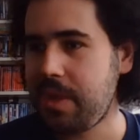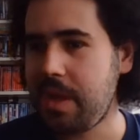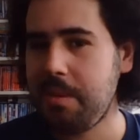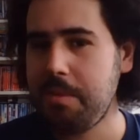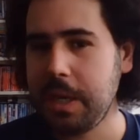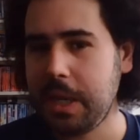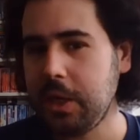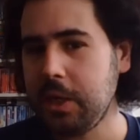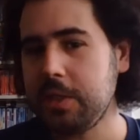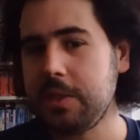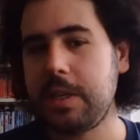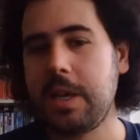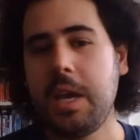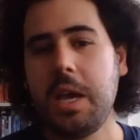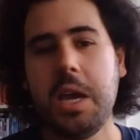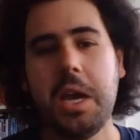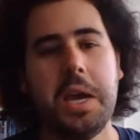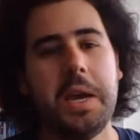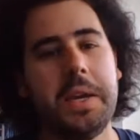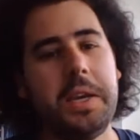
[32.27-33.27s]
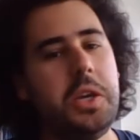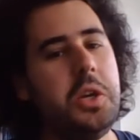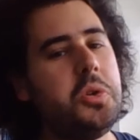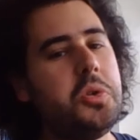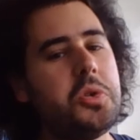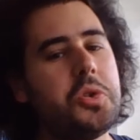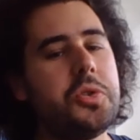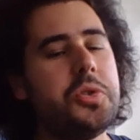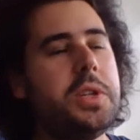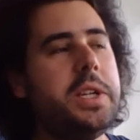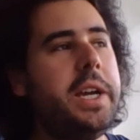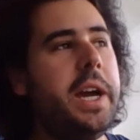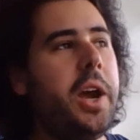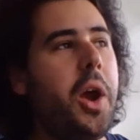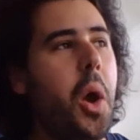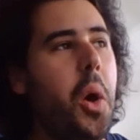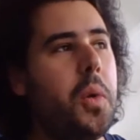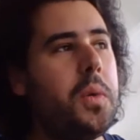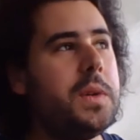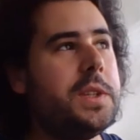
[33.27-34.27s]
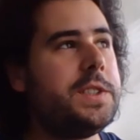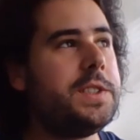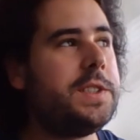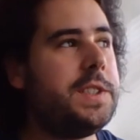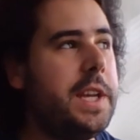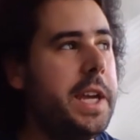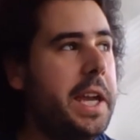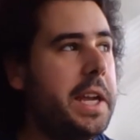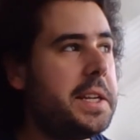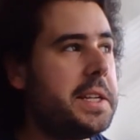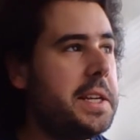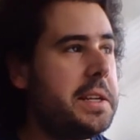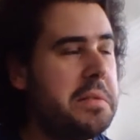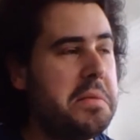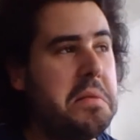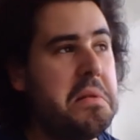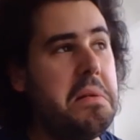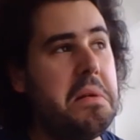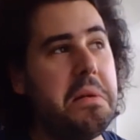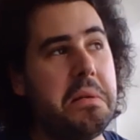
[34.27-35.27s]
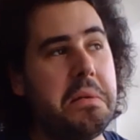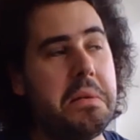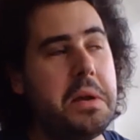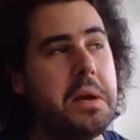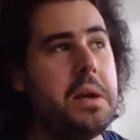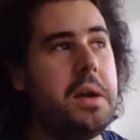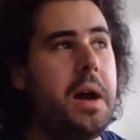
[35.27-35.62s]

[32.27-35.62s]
Because usually I always think like, oh,